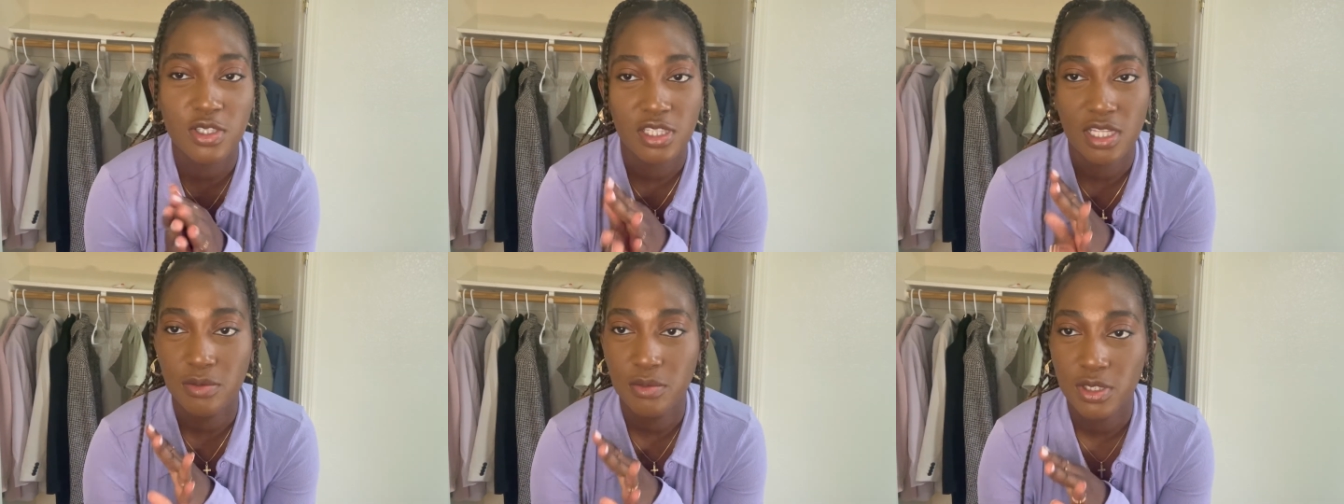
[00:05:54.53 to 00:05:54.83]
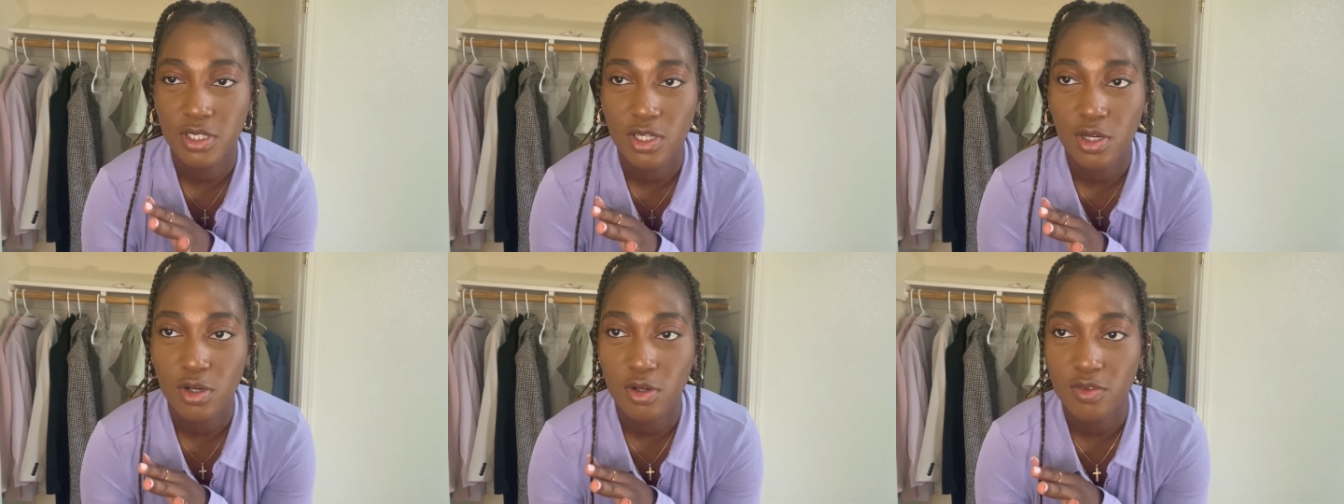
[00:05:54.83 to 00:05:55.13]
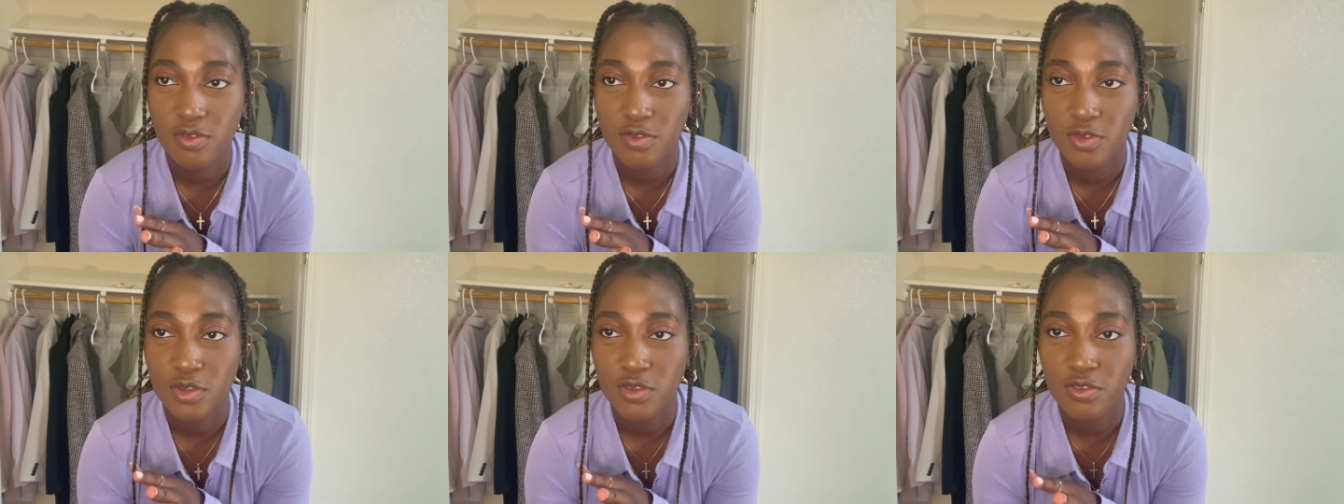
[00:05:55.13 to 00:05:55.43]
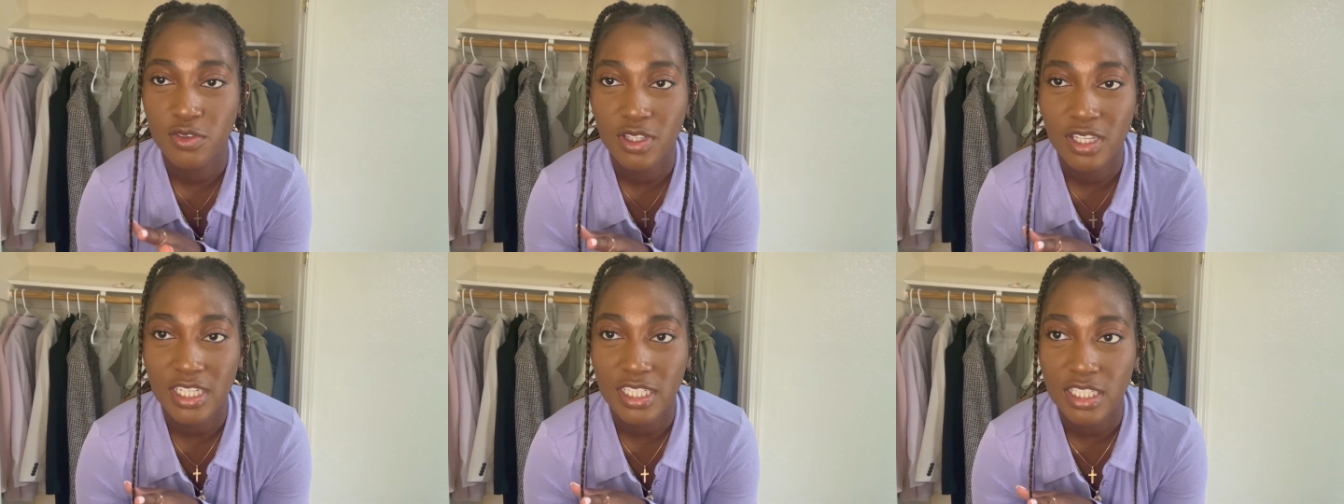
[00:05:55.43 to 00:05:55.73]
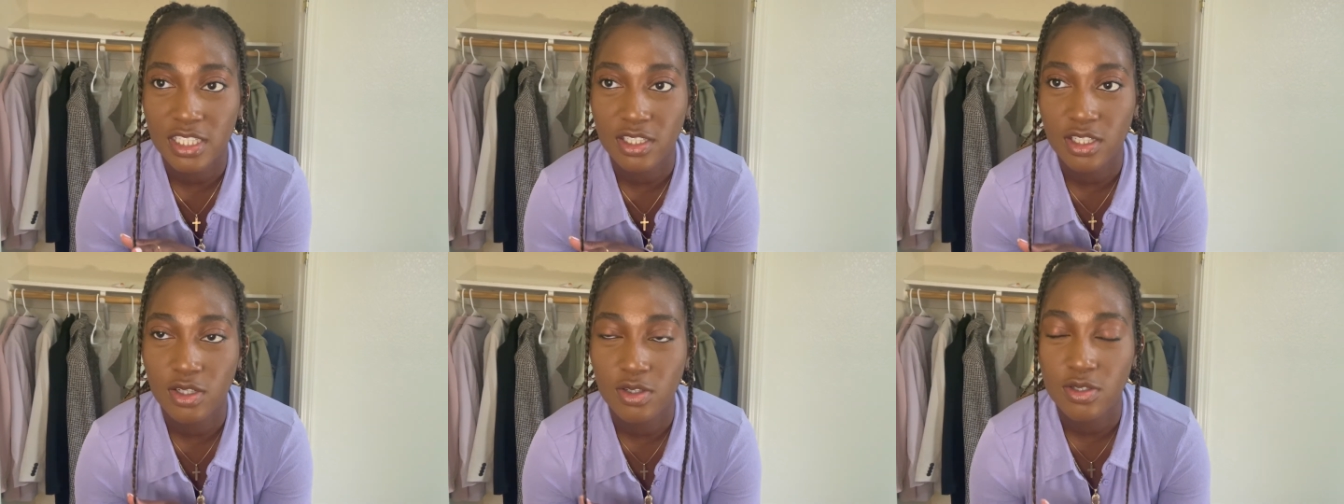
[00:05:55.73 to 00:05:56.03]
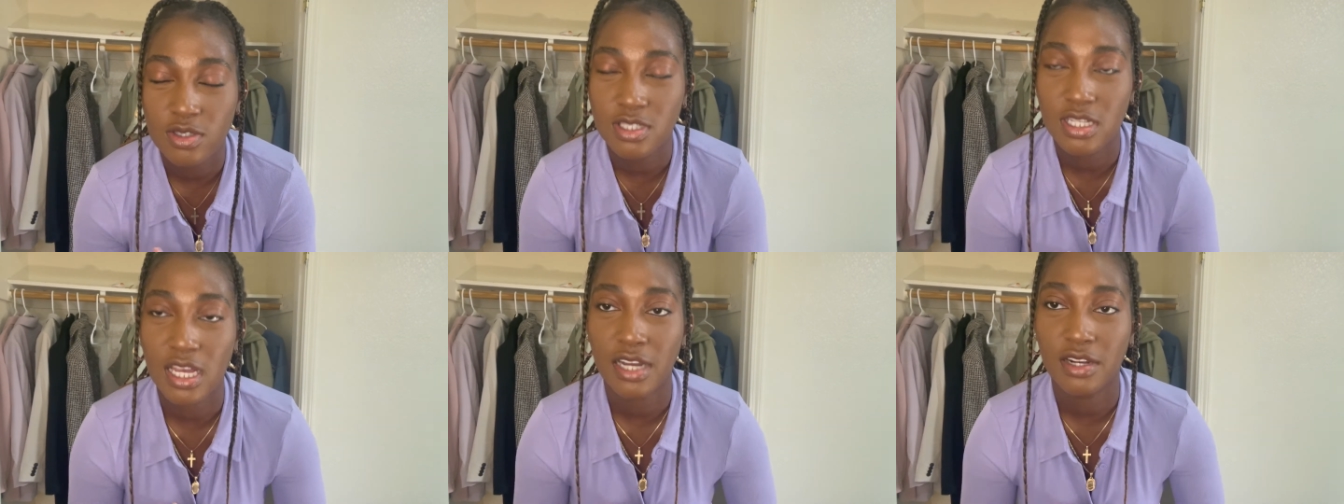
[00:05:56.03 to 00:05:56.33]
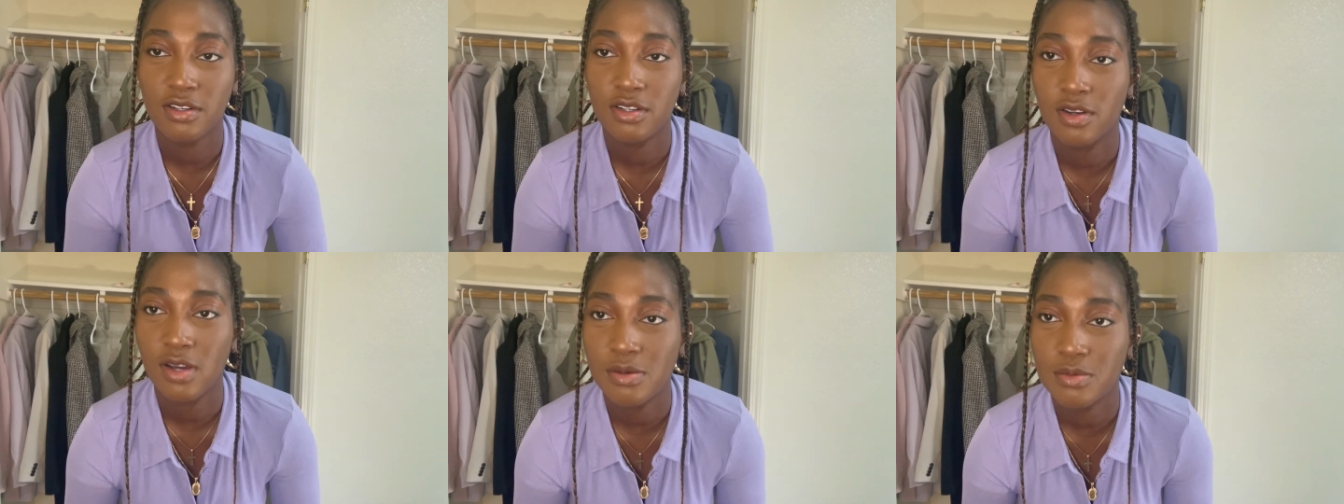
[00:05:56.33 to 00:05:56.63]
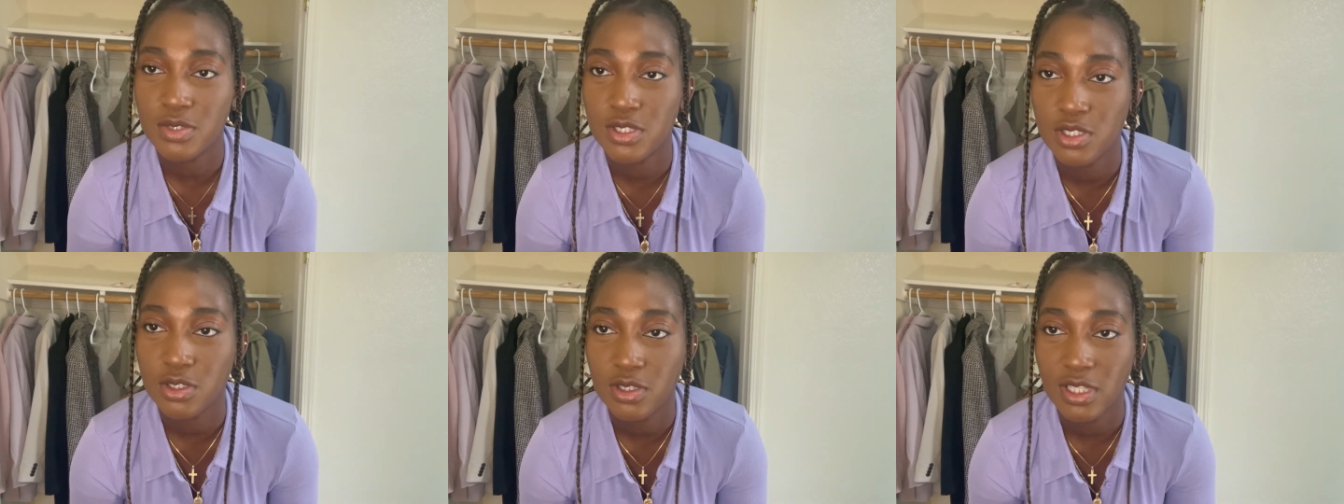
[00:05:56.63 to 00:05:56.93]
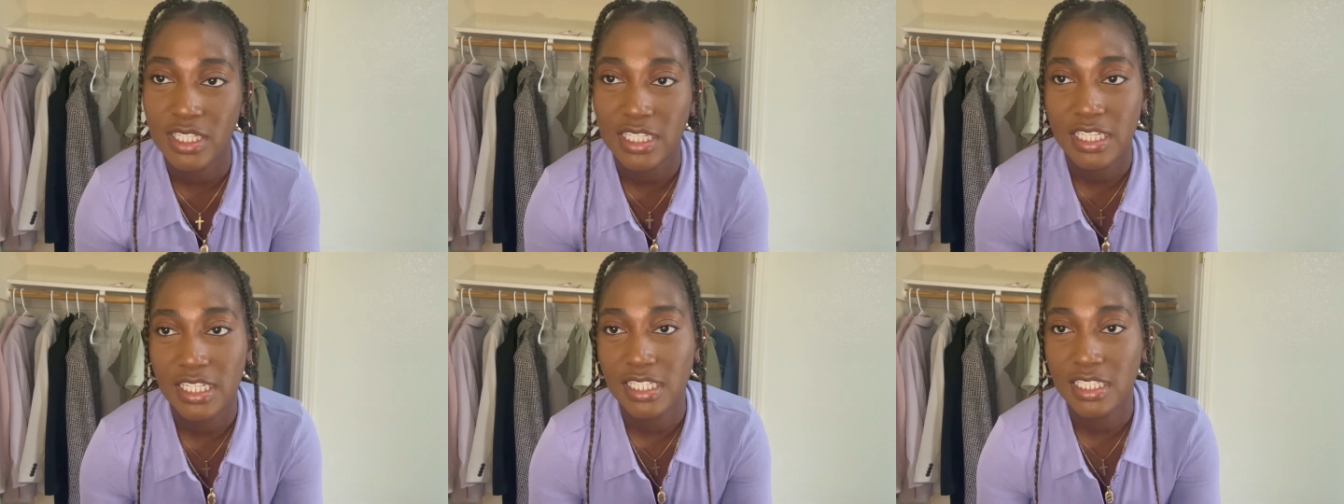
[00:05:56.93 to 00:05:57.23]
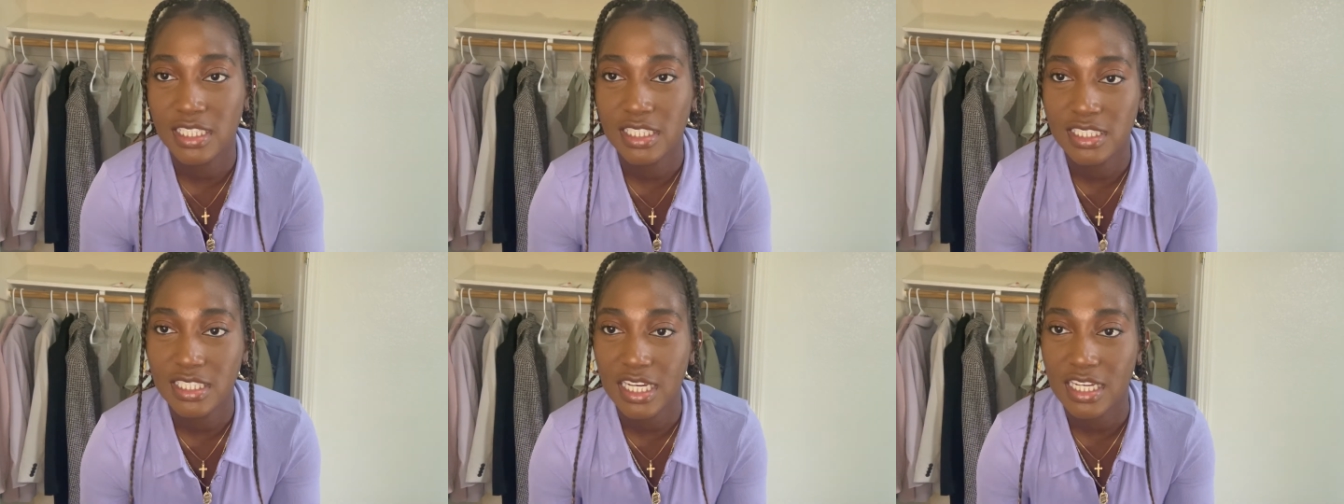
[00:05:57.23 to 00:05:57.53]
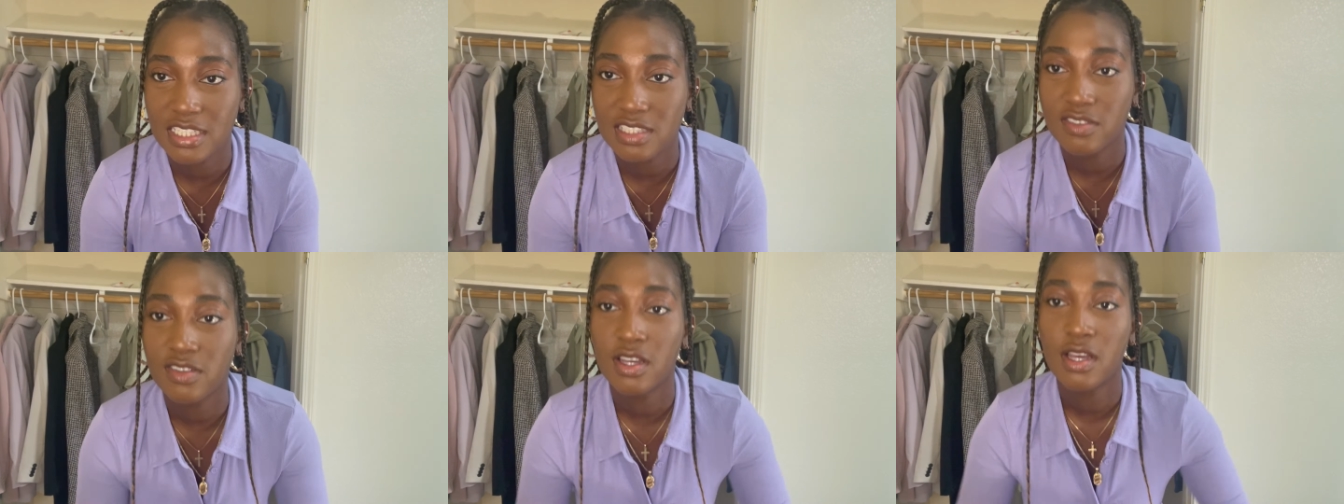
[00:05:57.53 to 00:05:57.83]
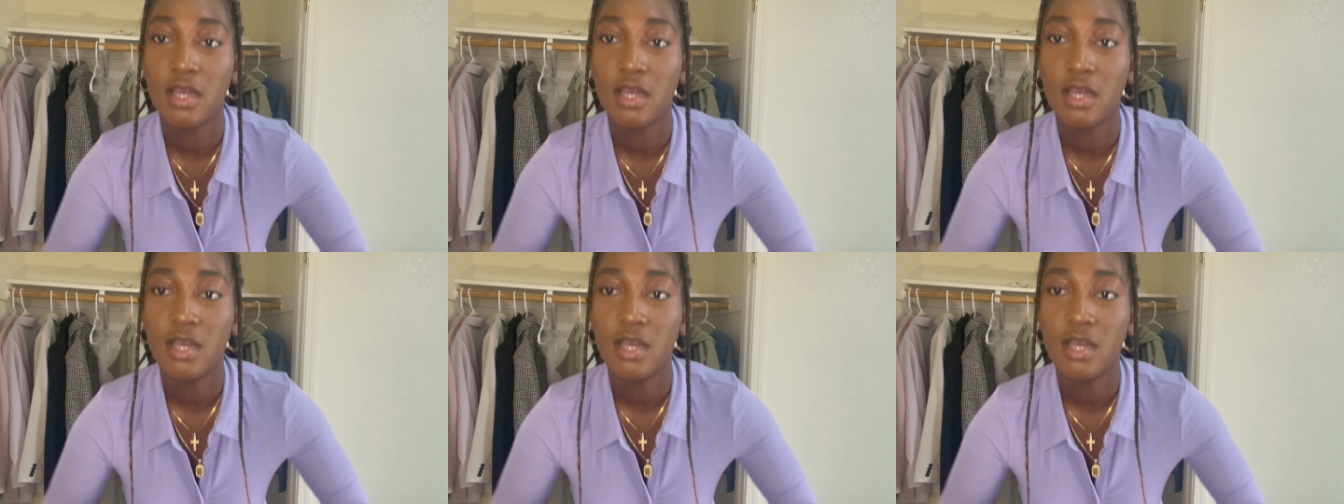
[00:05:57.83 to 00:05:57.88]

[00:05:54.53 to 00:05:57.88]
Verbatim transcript: Let me know if you feel like it goes. I don't know, I'm still like indecisive.